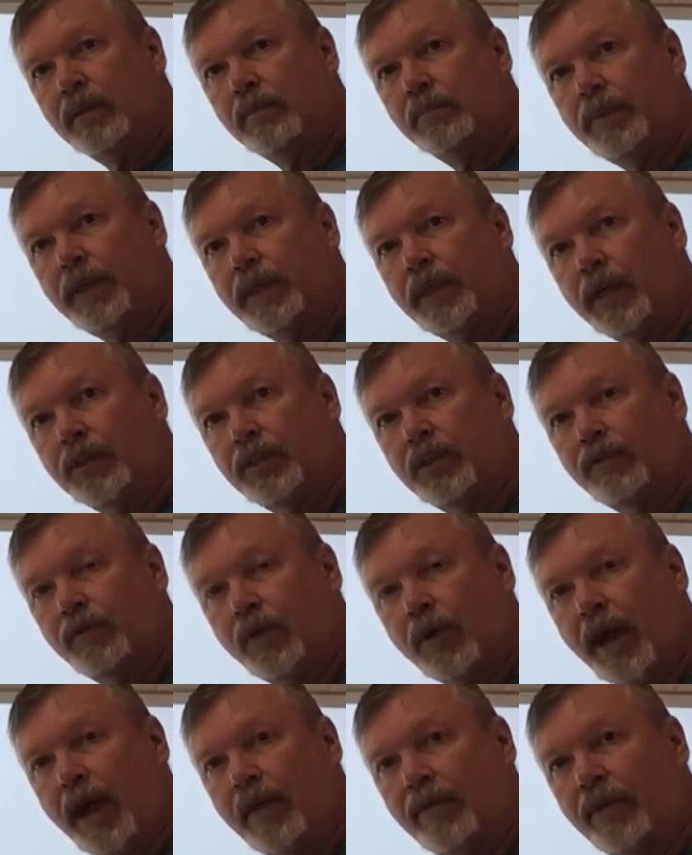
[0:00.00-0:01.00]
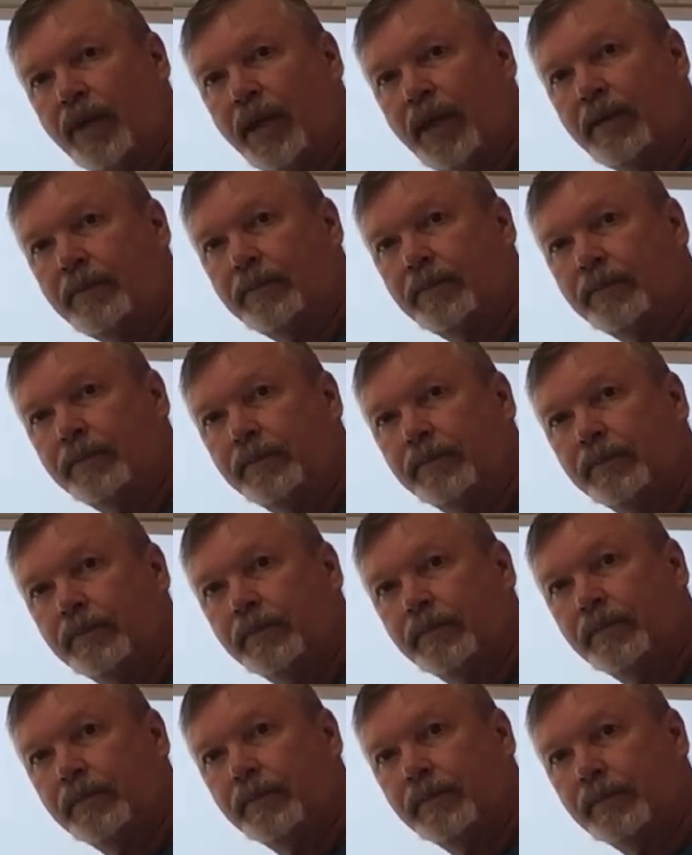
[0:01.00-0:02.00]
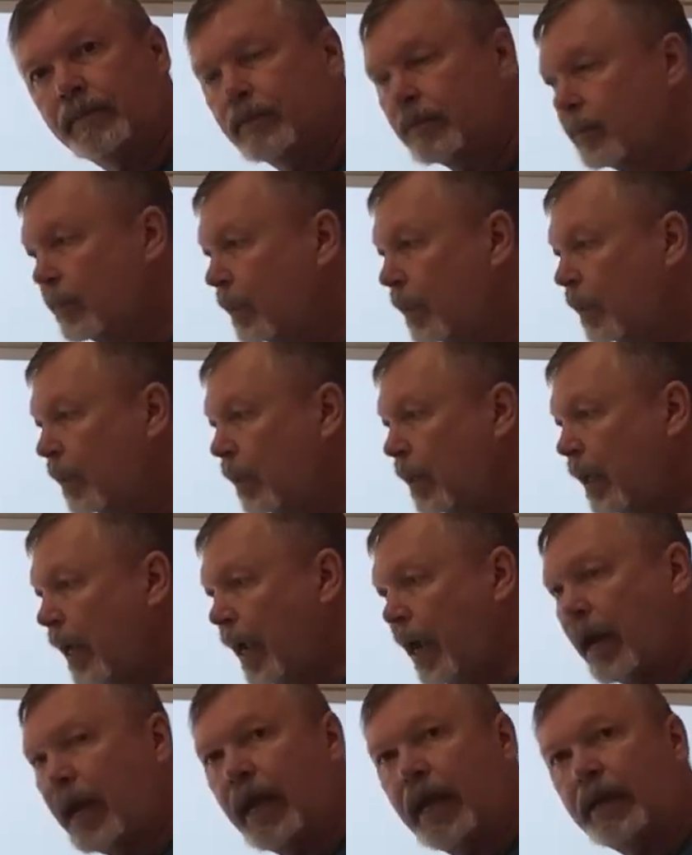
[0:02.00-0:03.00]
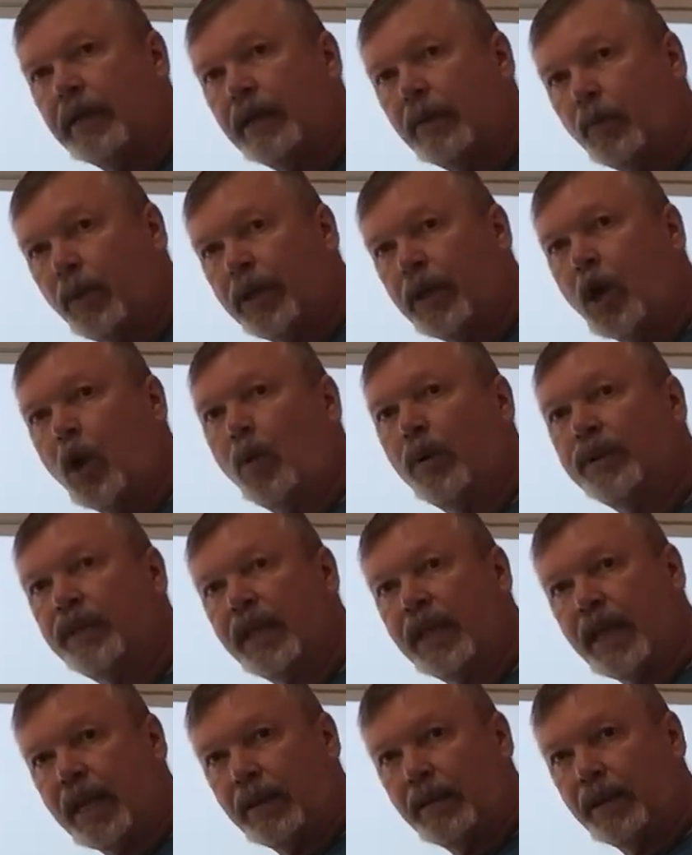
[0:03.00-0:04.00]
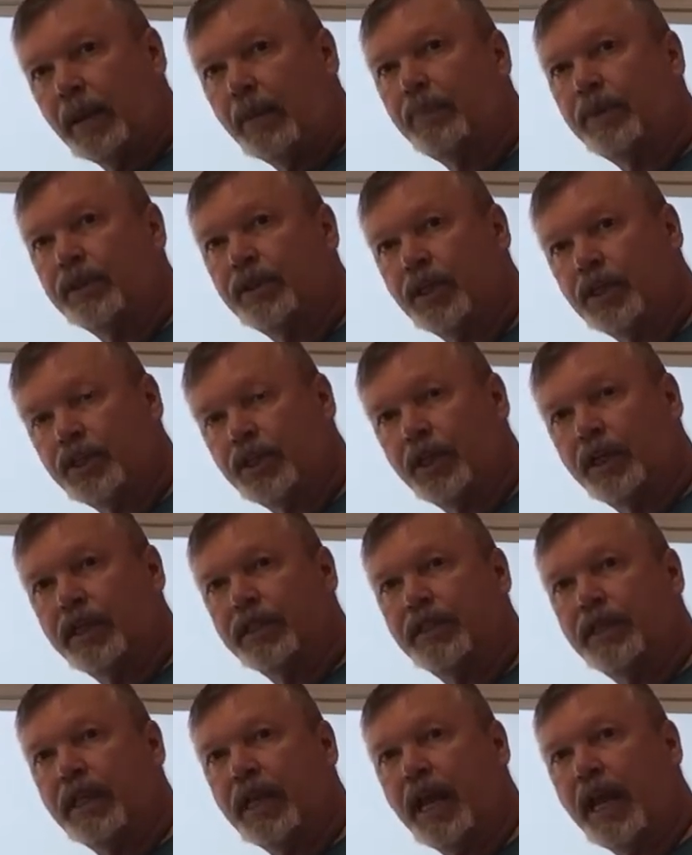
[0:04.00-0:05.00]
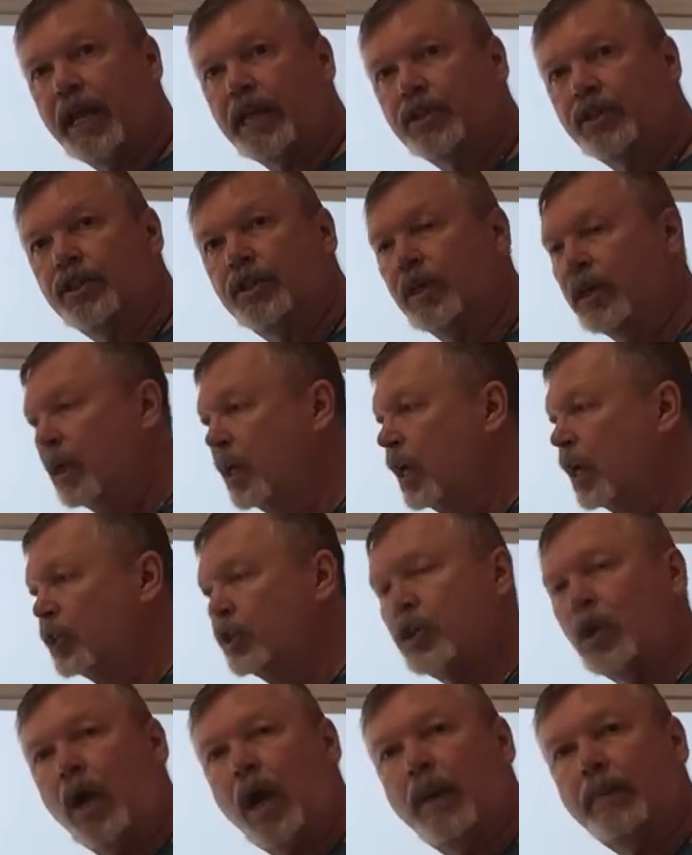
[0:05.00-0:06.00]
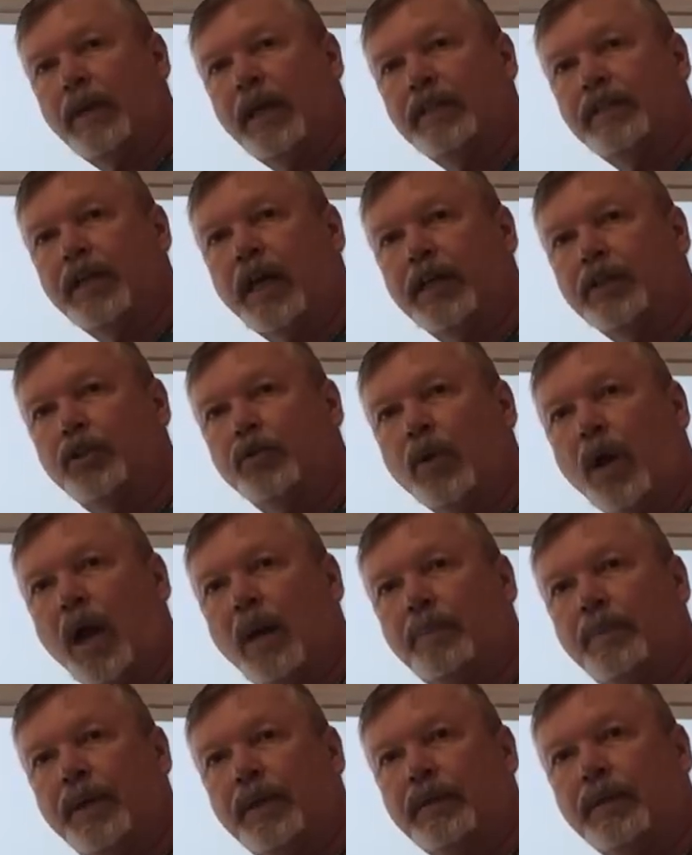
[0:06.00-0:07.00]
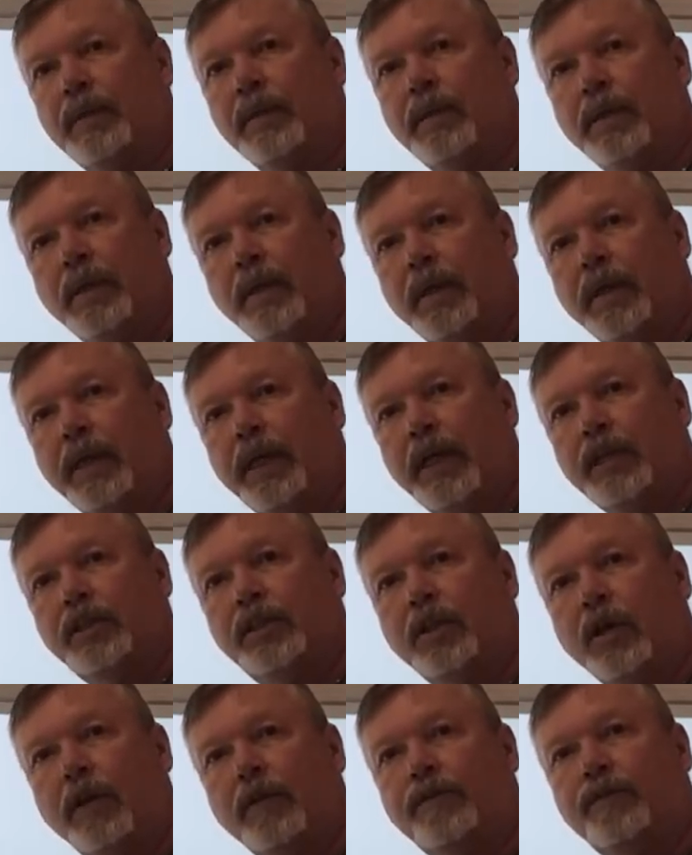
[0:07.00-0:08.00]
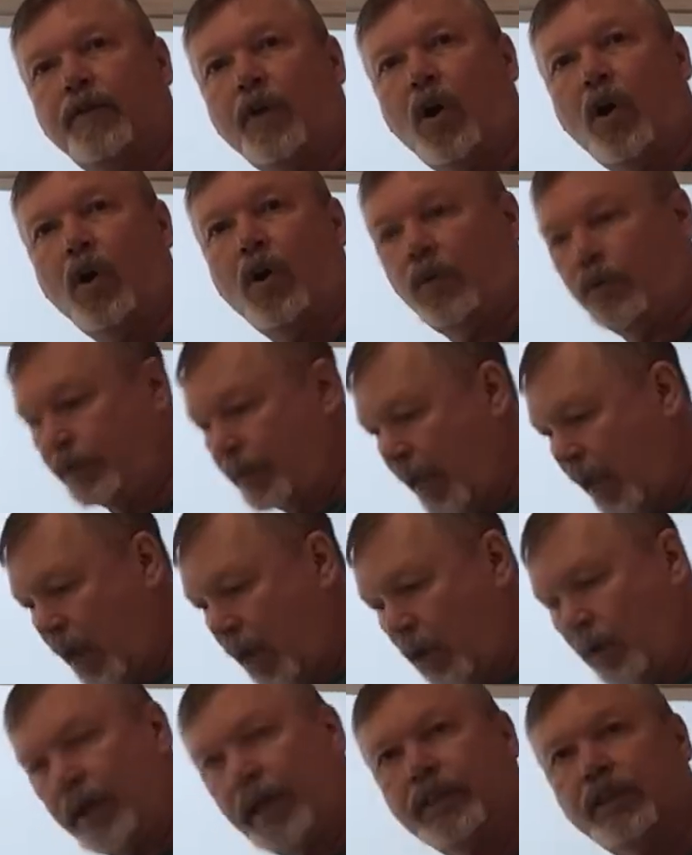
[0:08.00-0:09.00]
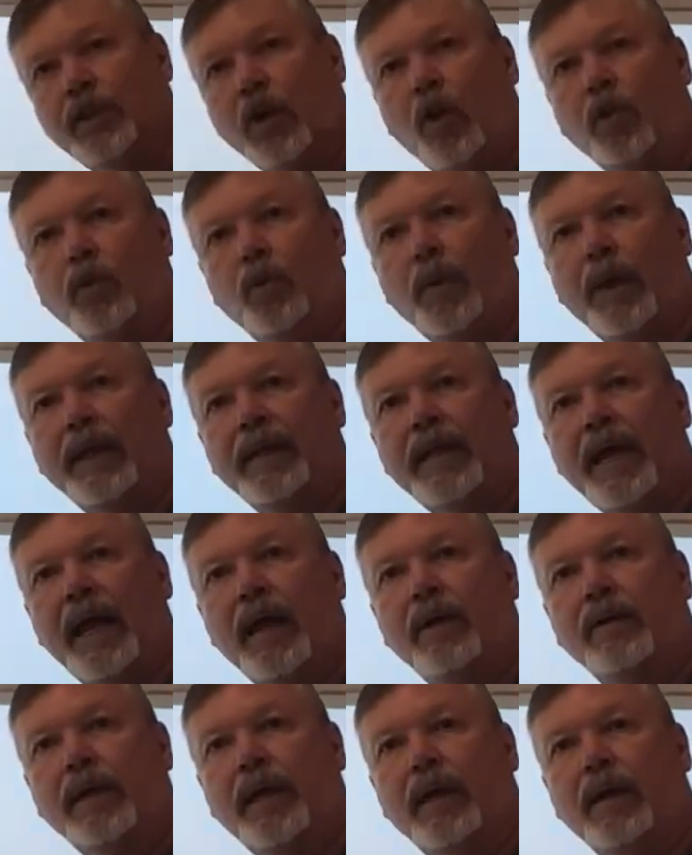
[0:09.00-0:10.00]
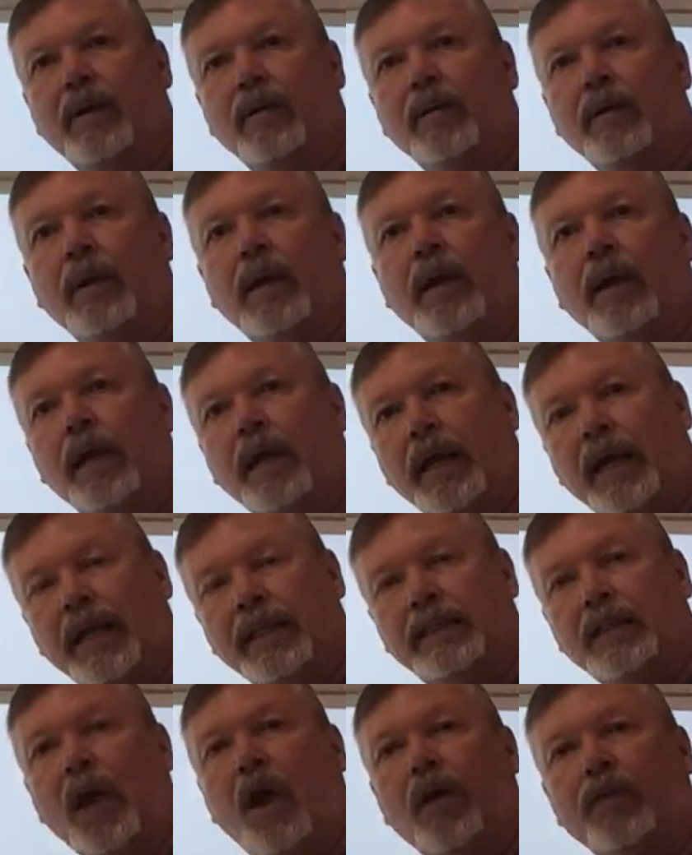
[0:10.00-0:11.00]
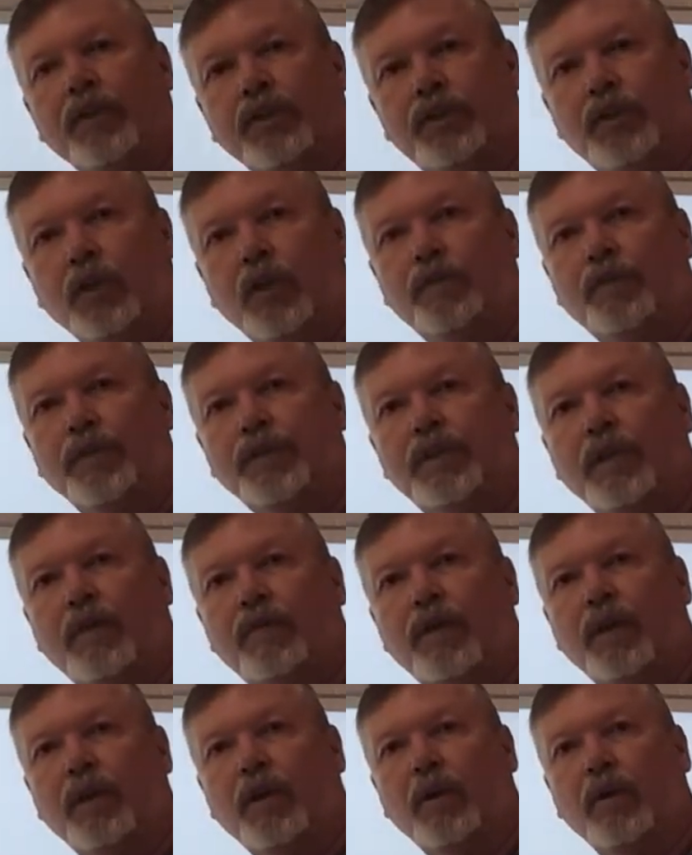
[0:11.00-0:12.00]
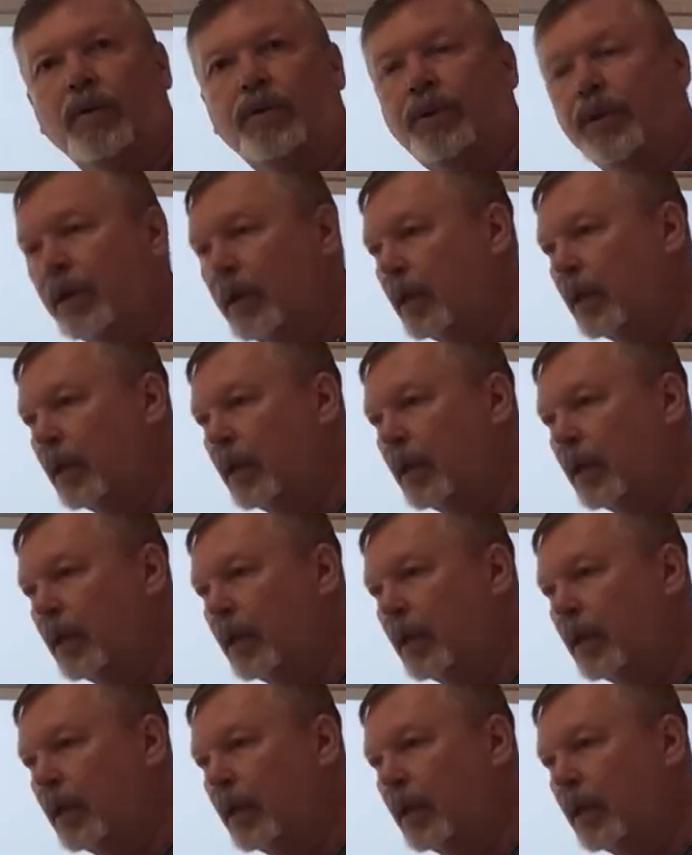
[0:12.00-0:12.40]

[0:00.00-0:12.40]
because of gravity, and we know what the position is, the h. So as I drop it, it's going to fall. Now it's all the way down there. It's on the surface of the earth.